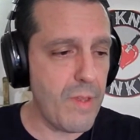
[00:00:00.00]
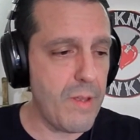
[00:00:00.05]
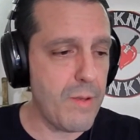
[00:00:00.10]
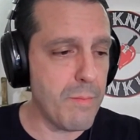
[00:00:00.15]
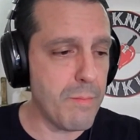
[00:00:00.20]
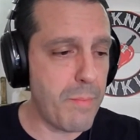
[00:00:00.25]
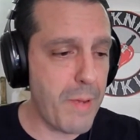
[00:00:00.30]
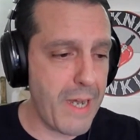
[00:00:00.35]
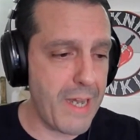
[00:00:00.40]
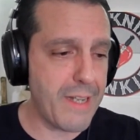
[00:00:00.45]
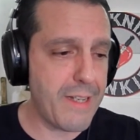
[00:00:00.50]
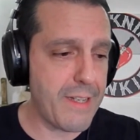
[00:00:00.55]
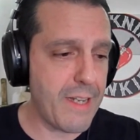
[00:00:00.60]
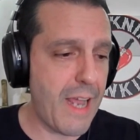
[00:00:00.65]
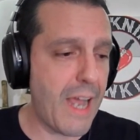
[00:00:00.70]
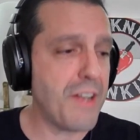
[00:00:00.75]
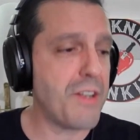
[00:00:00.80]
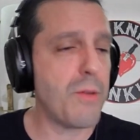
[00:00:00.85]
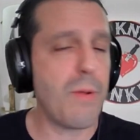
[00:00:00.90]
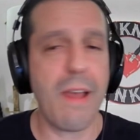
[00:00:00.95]
But
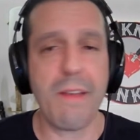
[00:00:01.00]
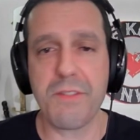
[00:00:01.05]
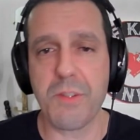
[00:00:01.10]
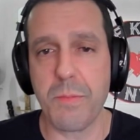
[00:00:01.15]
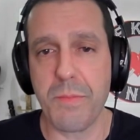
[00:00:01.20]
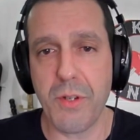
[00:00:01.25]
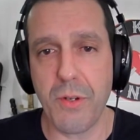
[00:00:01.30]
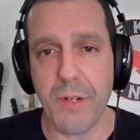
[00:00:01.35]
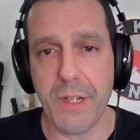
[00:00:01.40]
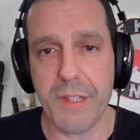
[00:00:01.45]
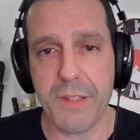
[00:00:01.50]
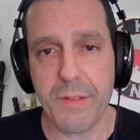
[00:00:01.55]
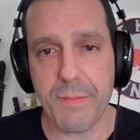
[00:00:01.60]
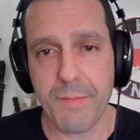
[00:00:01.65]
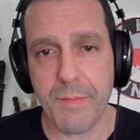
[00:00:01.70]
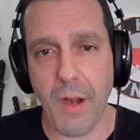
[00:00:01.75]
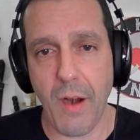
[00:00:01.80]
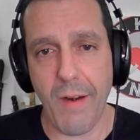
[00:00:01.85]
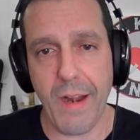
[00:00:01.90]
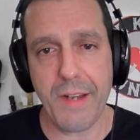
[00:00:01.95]
I do have some beauties.
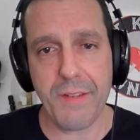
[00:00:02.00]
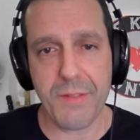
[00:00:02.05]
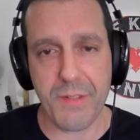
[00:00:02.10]
All right.